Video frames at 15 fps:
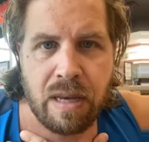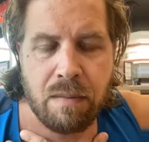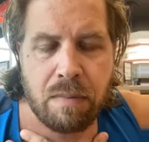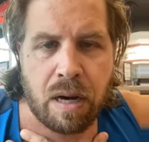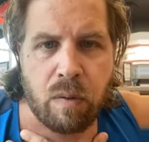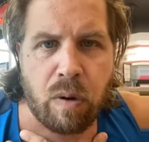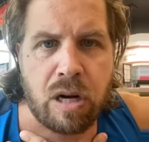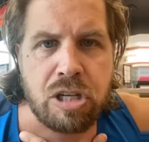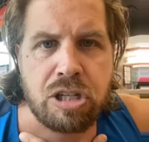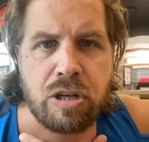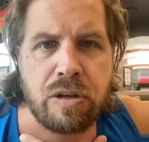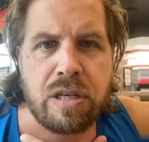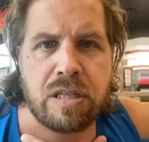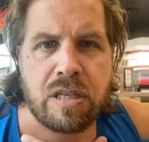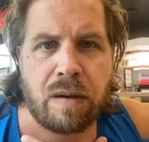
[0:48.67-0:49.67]
But I want to show
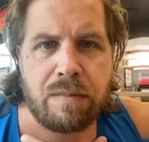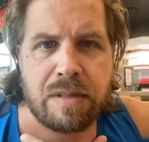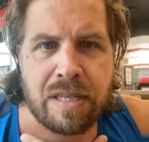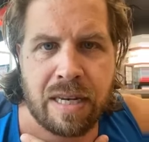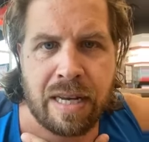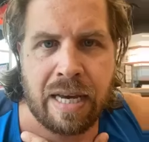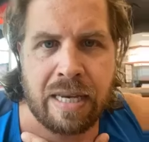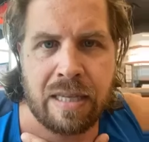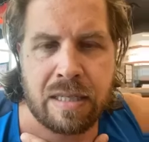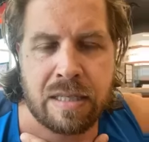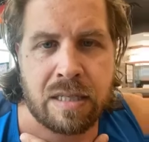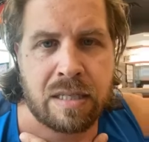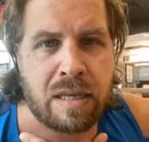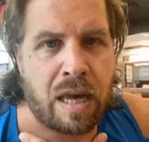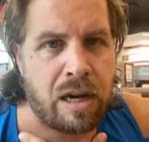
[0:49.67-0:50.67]
you something today. This
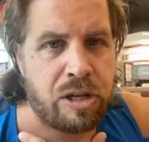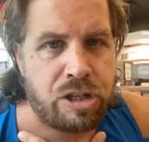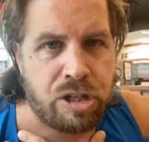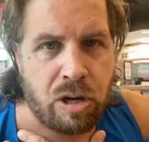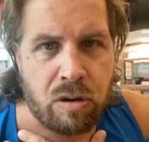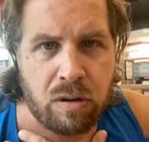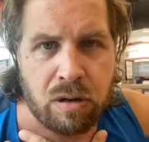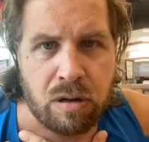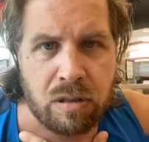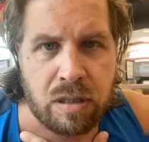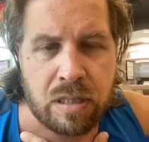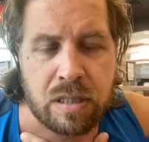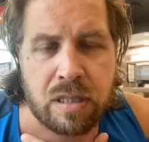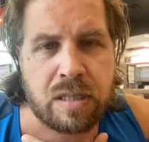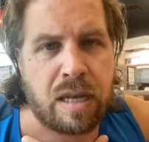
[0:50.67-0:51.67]
is not a joke.
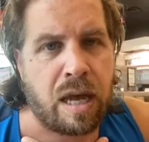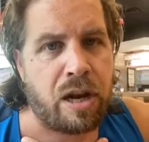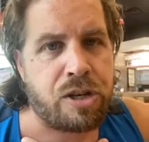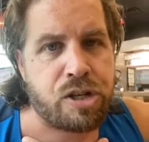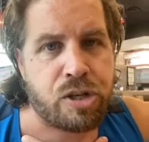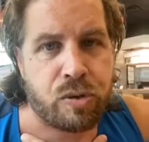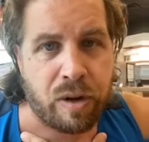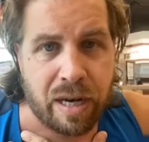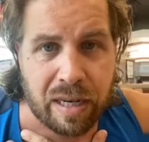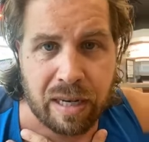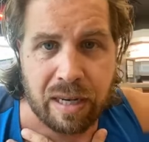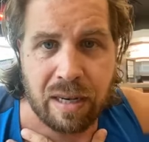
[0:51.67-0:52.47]
This is not a trick.